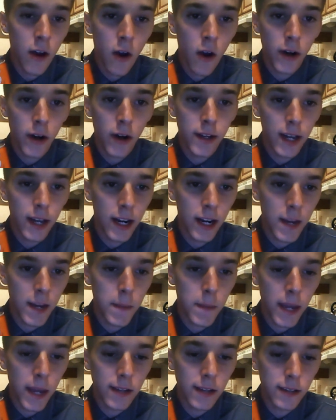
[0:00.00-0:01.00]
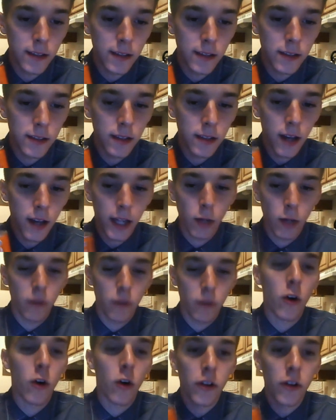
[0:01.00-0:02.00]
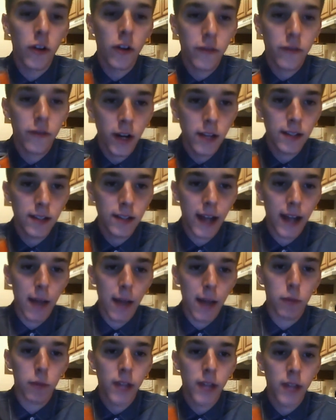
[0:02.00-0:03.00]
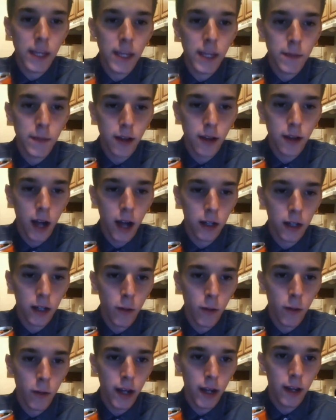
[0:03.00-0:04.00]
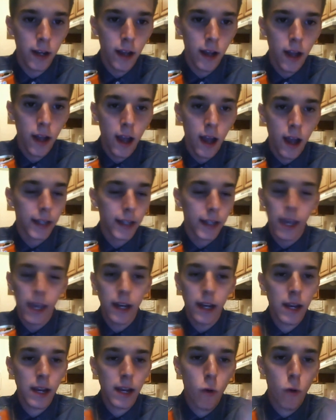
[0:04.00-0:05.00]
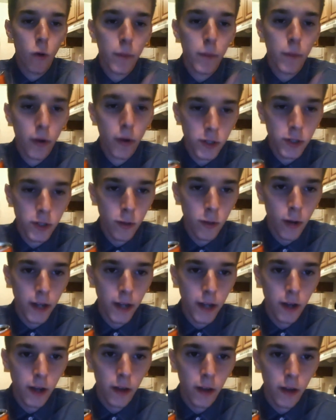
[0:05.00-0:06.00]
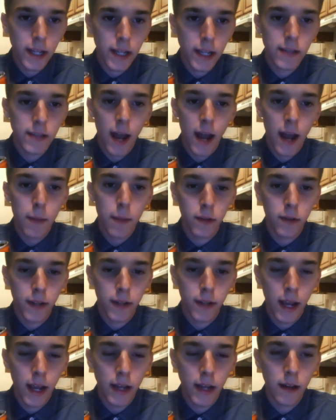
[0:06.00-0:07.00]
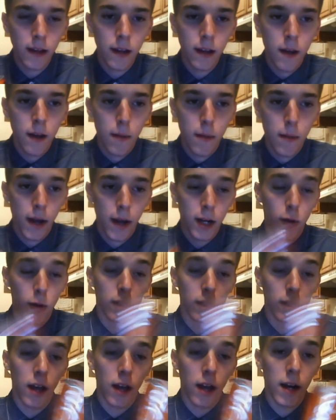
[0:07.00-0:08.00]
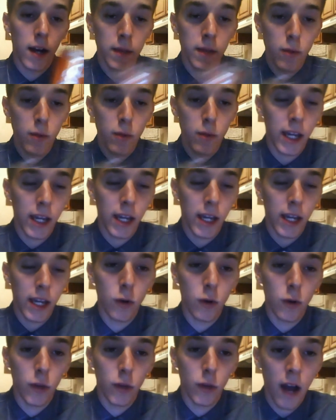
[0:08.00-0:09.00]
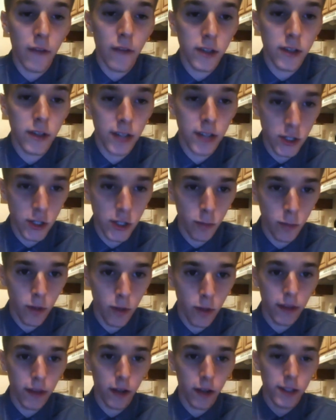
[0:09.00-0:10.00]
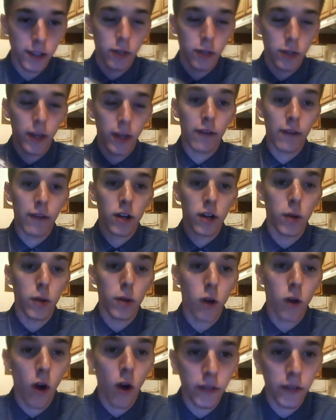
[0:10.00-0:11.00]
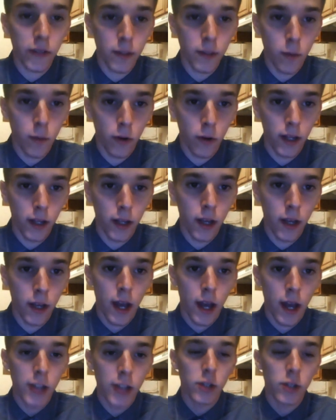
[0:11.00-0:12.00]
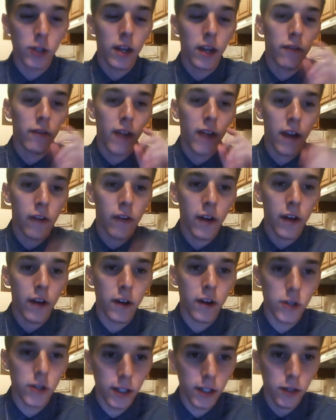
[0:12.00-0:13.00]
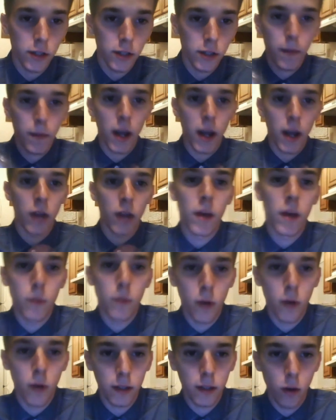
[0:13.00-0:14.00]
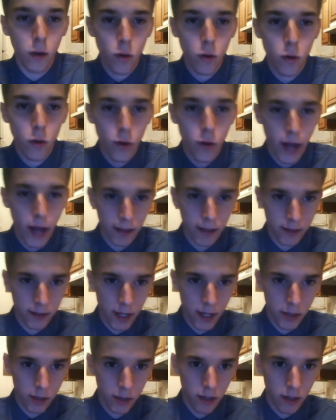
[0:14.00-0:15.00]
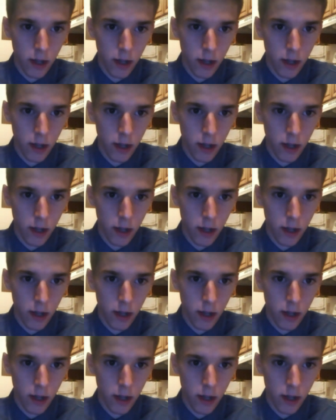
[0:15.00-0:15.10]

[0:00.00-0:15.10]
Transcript: on a day-to-day basis. I know we've all heard the phrase, an apple a day keeps the doctor away. I can't name one person who I know that eats an apple a day, but I know a lot of people who I can't even hold a conversation with until they have a cup of coffee in the morning, until they have a Fiber Energy, until they buy a Red Bull at the local gas station.